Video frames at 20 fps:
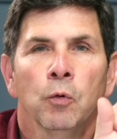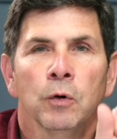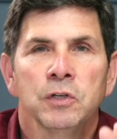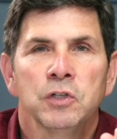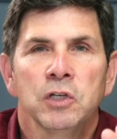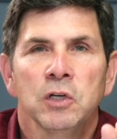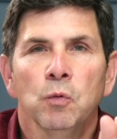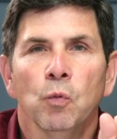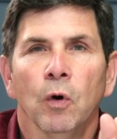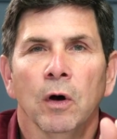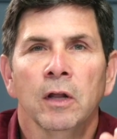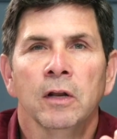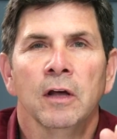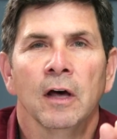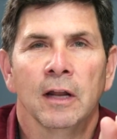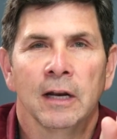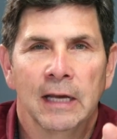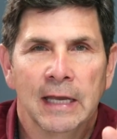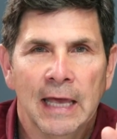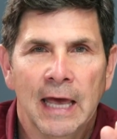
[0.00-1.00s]
when she won
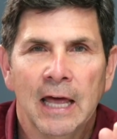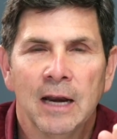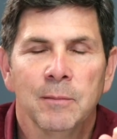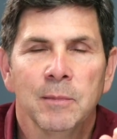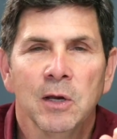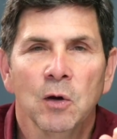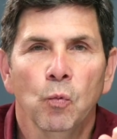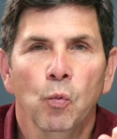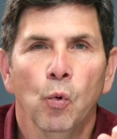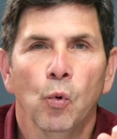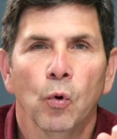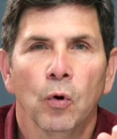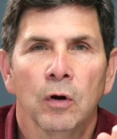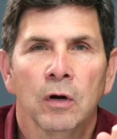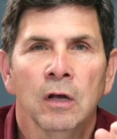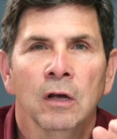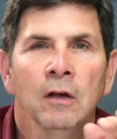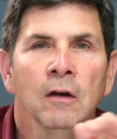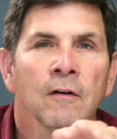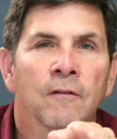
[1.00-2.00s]
an Academy
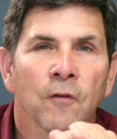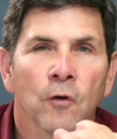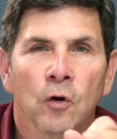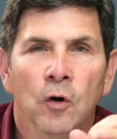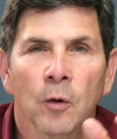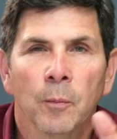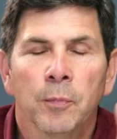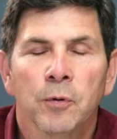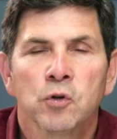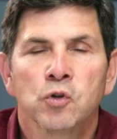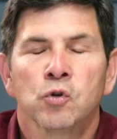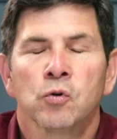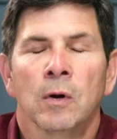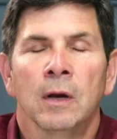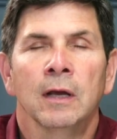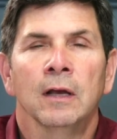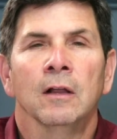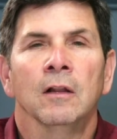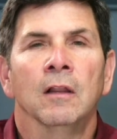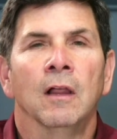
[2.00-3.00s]
Award for her
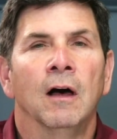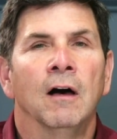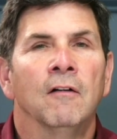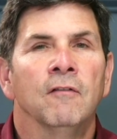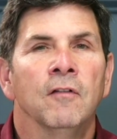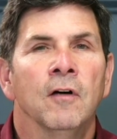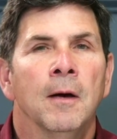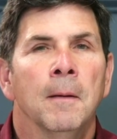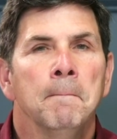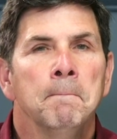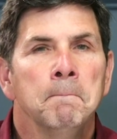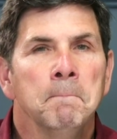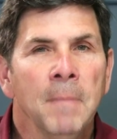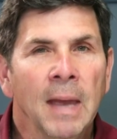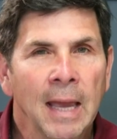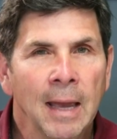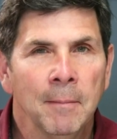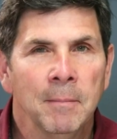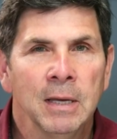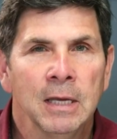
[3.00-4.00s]
portrayal of
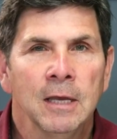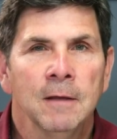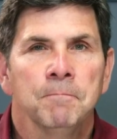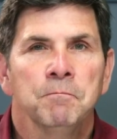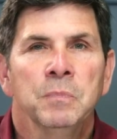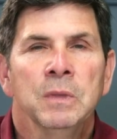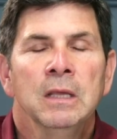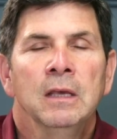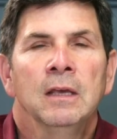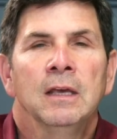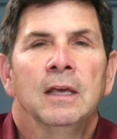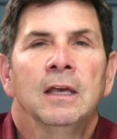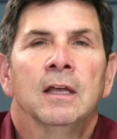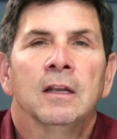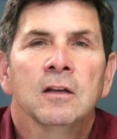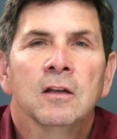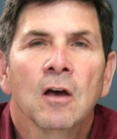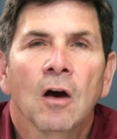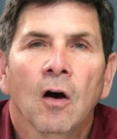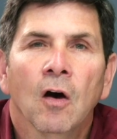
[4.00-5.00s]
Mammy
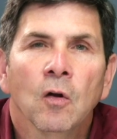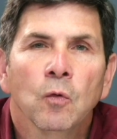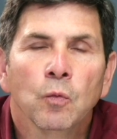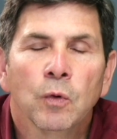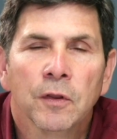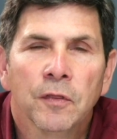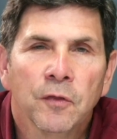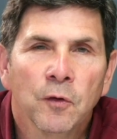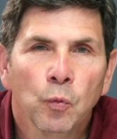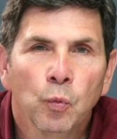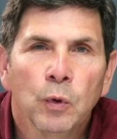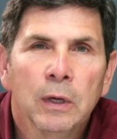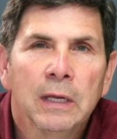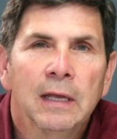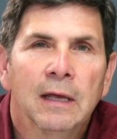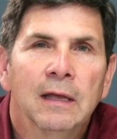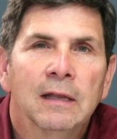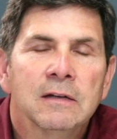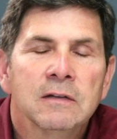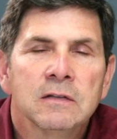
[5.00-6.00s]
in Gone with the
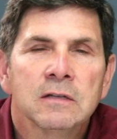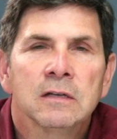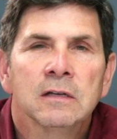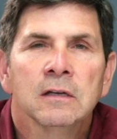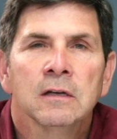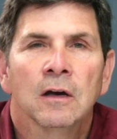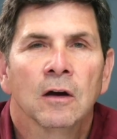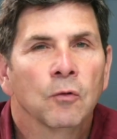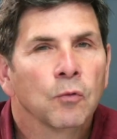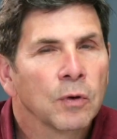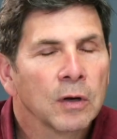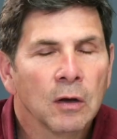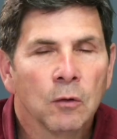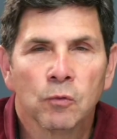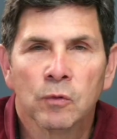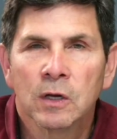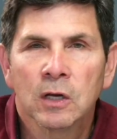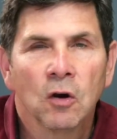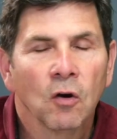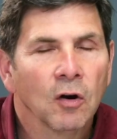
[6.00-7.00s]
Wind.
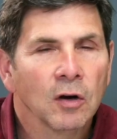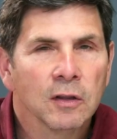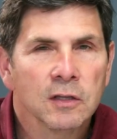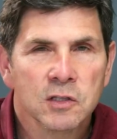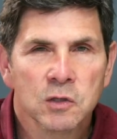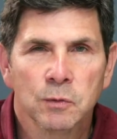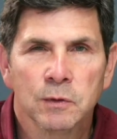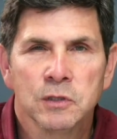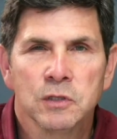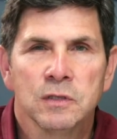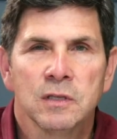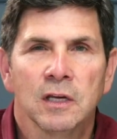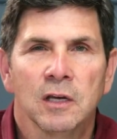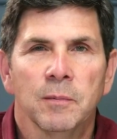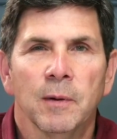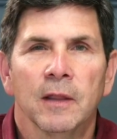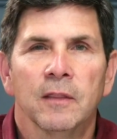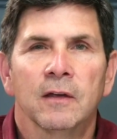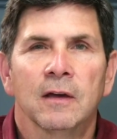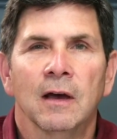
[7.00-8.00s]
Regardless of what you think
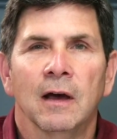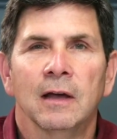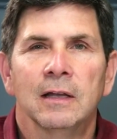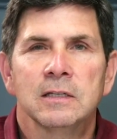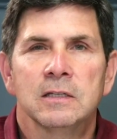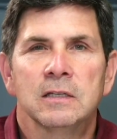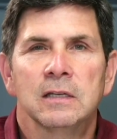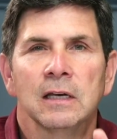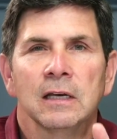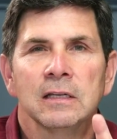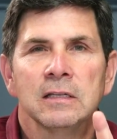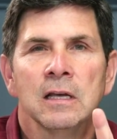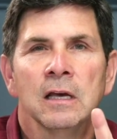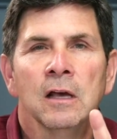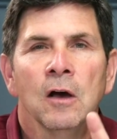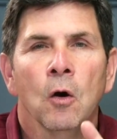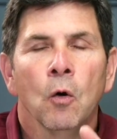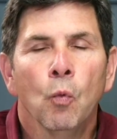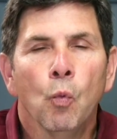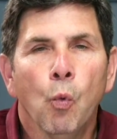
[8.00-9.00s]
about the content,
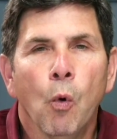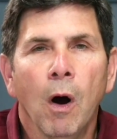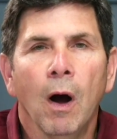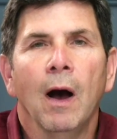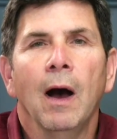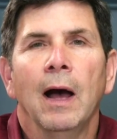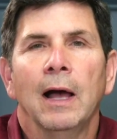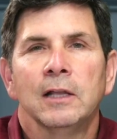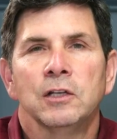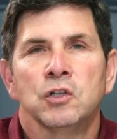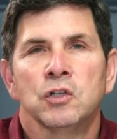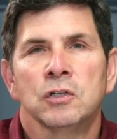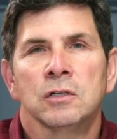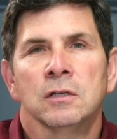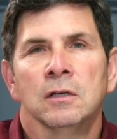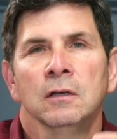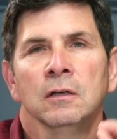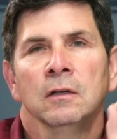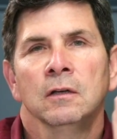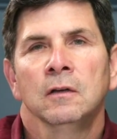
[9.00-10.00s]

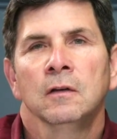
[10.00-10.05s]
watch